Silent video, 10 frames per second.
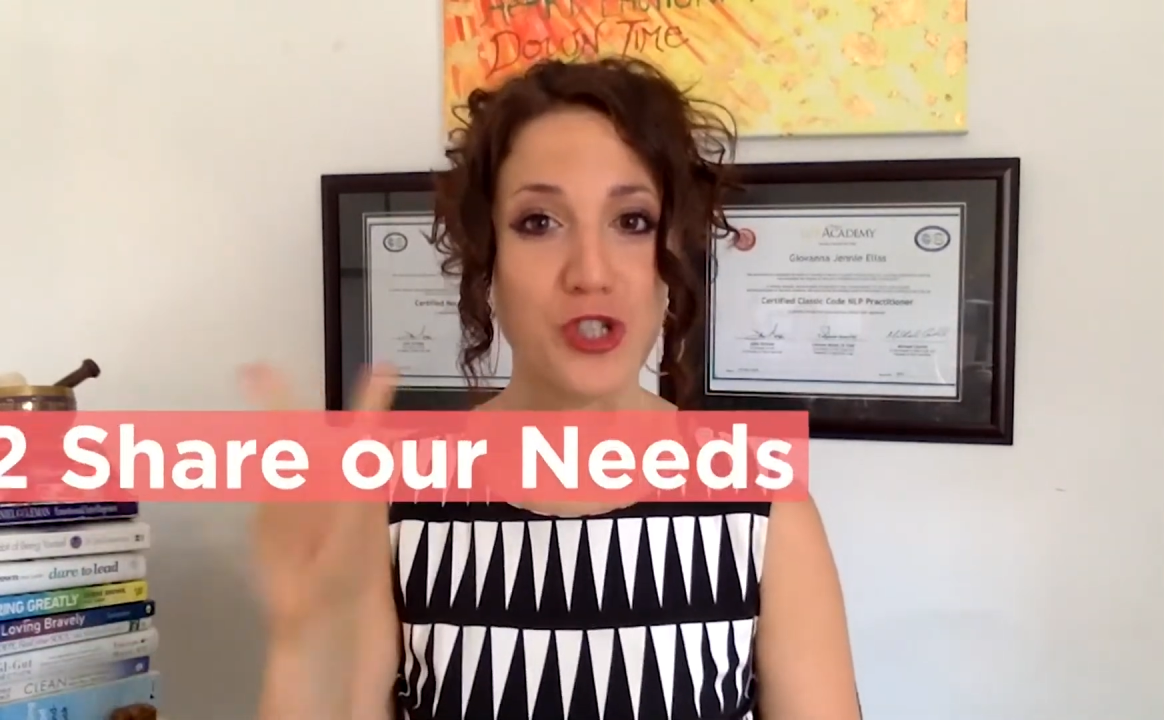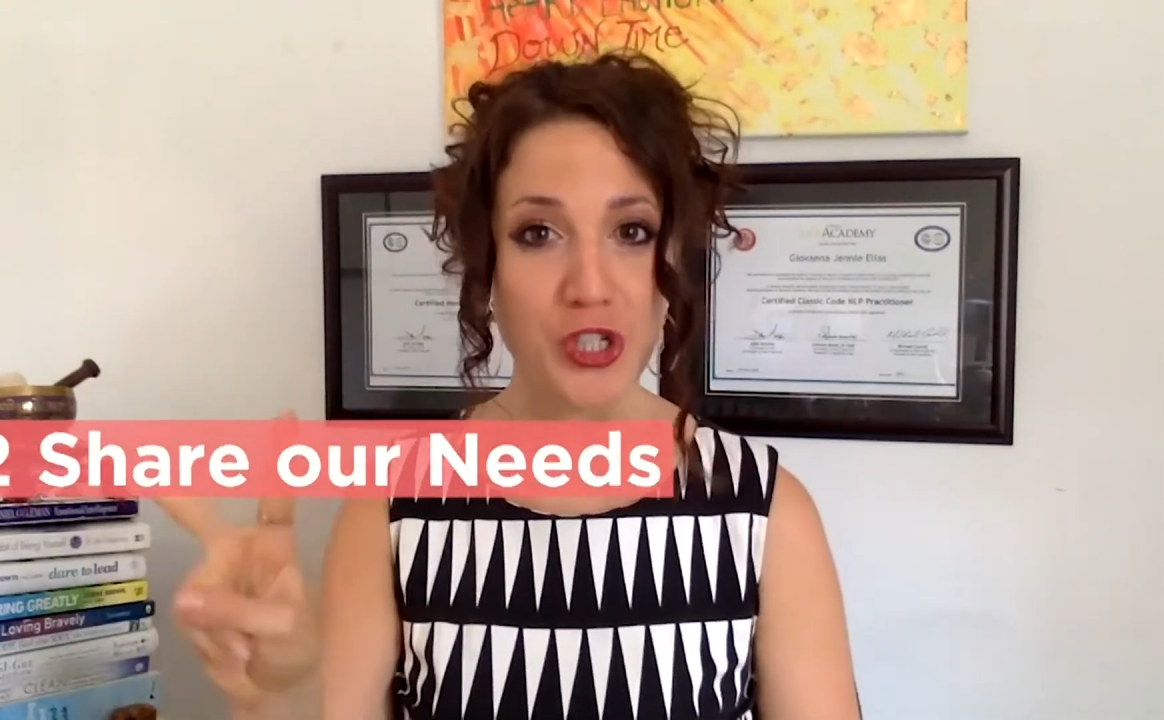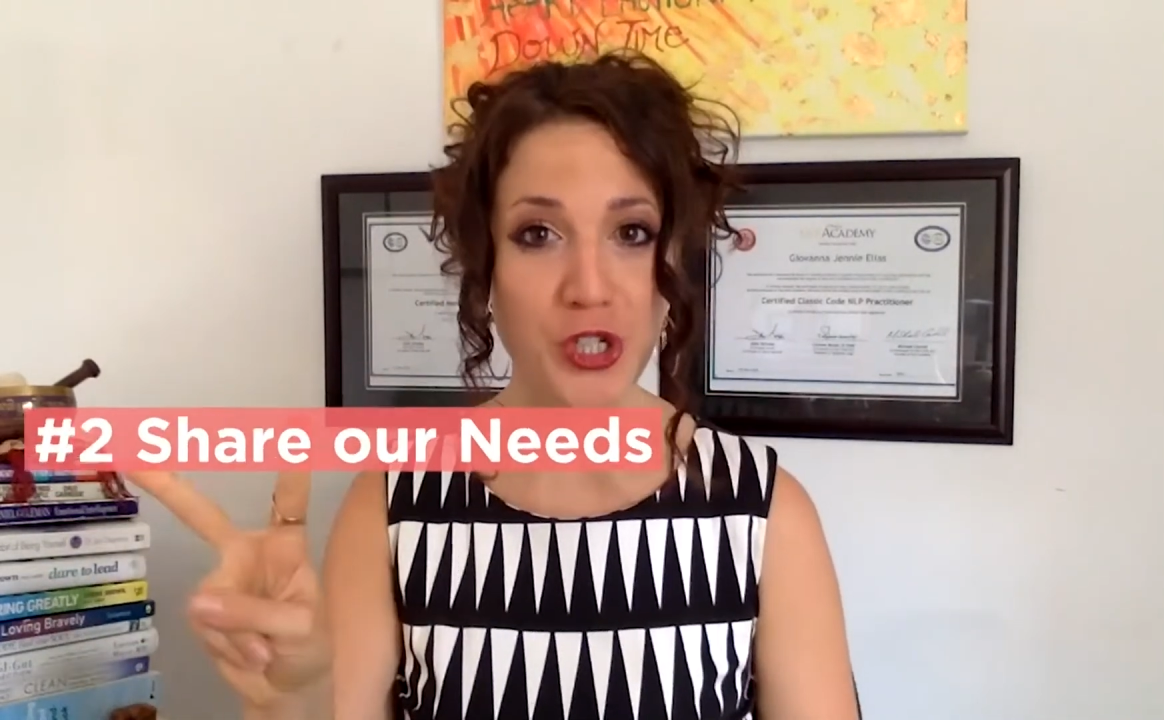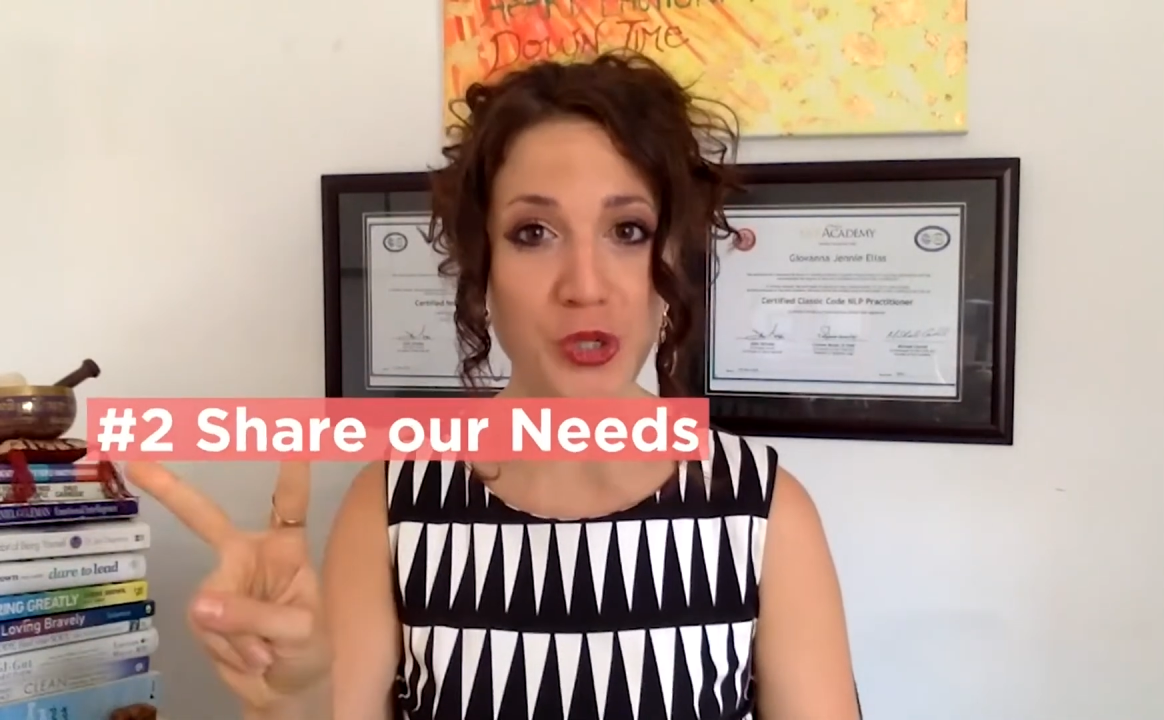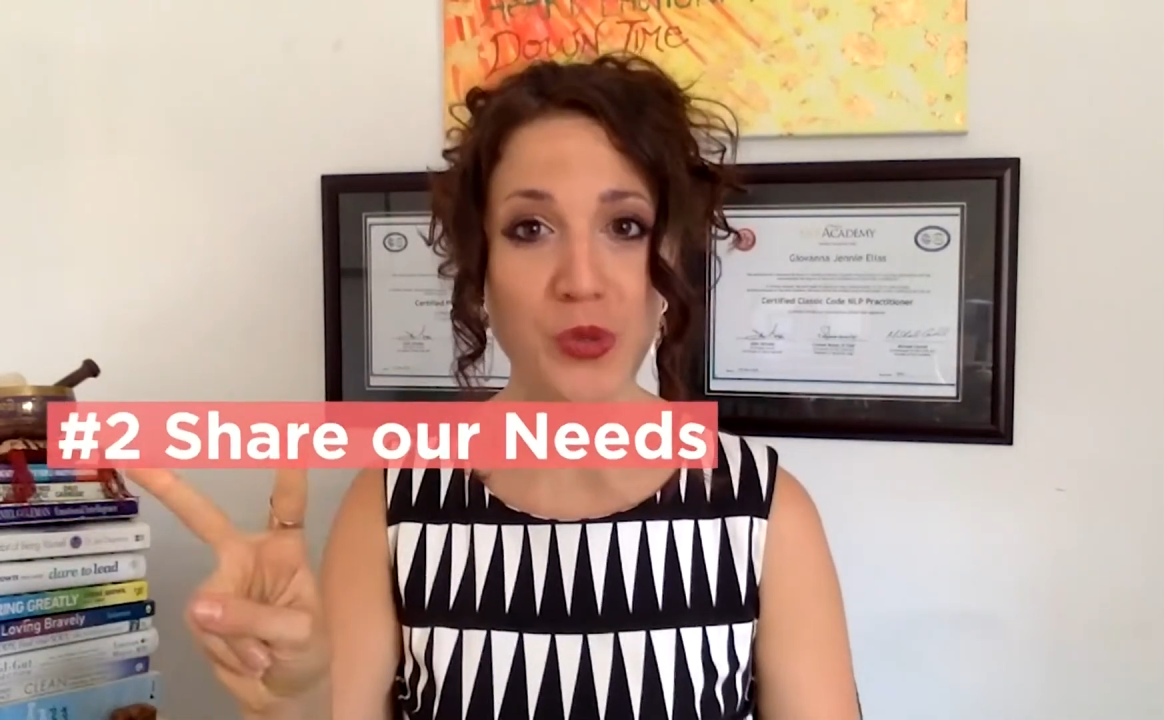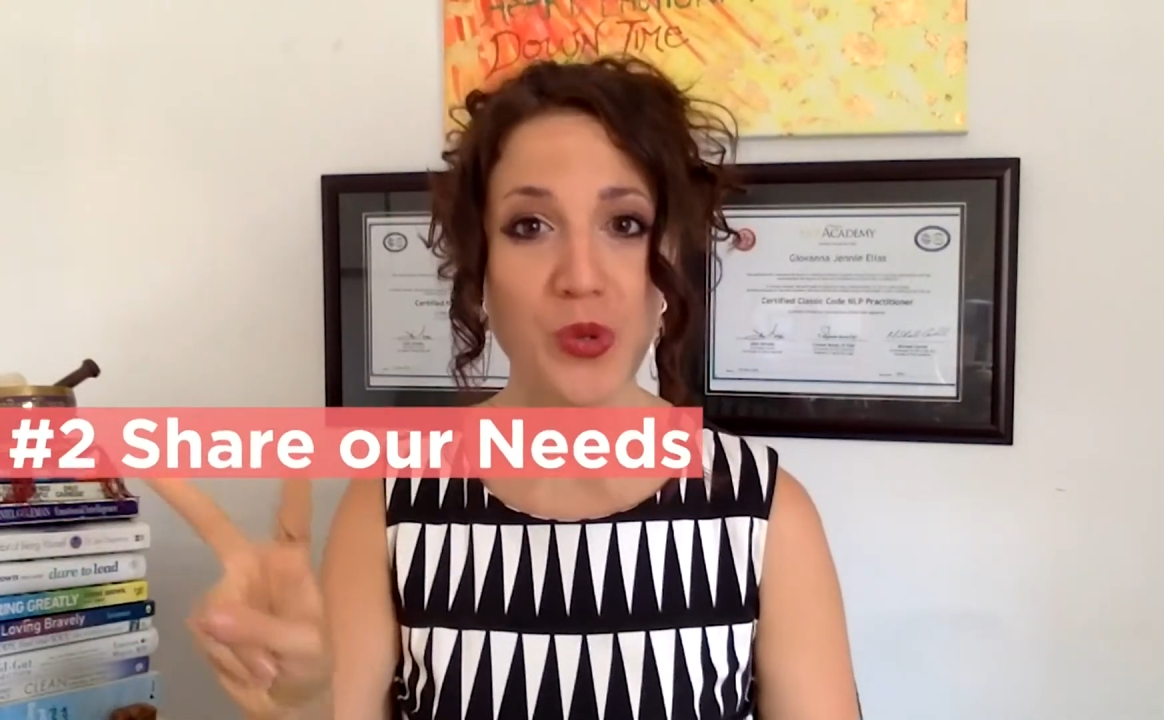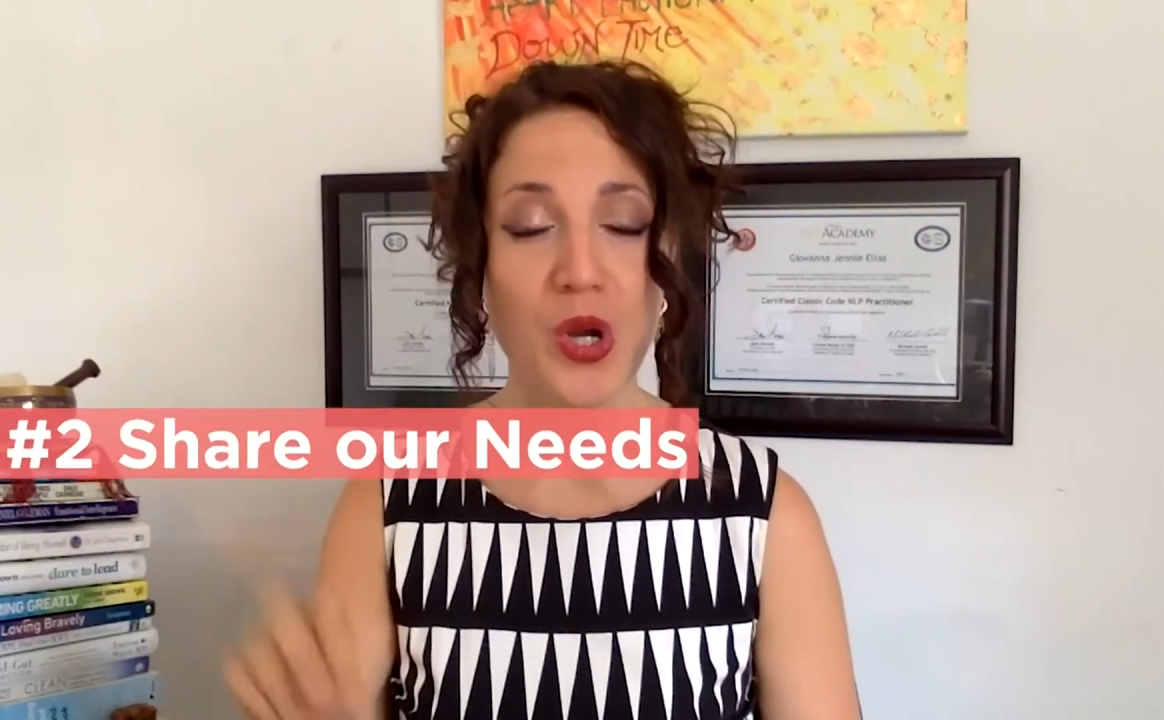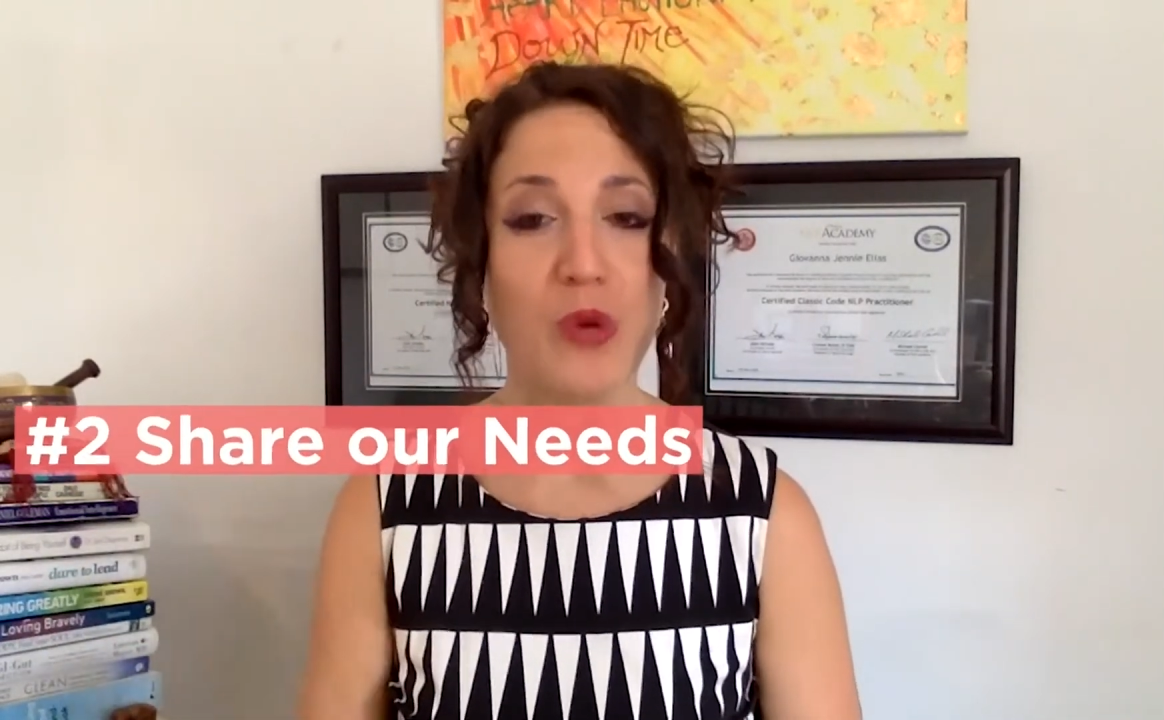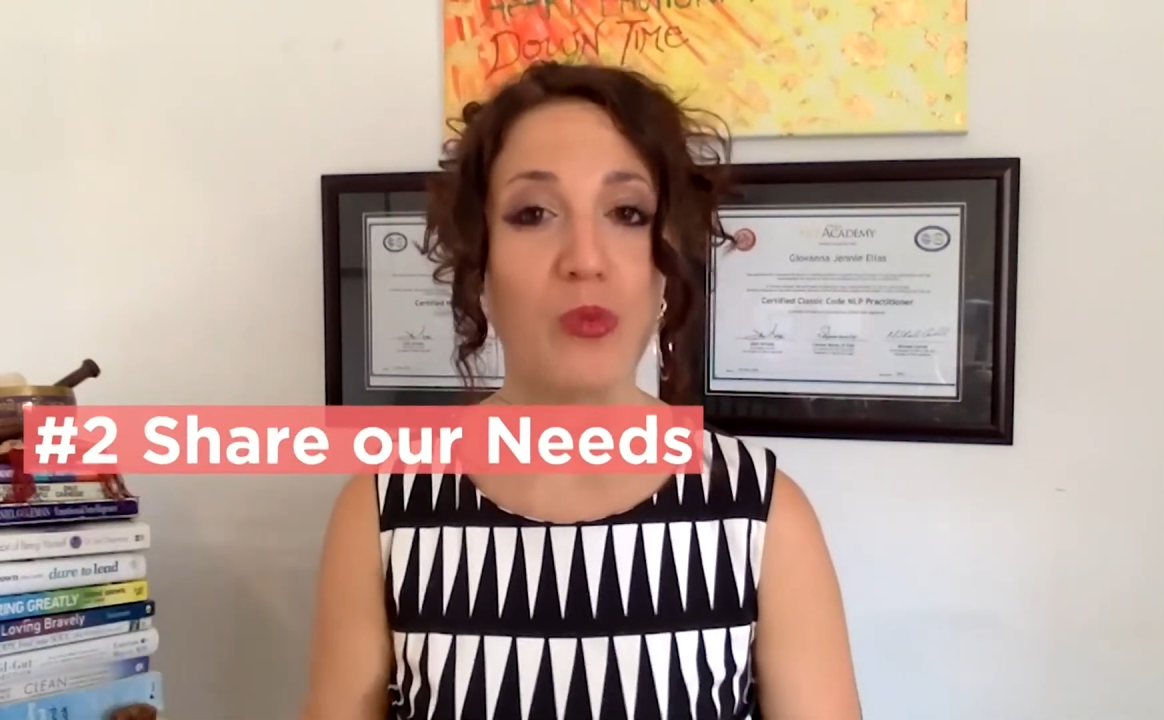2,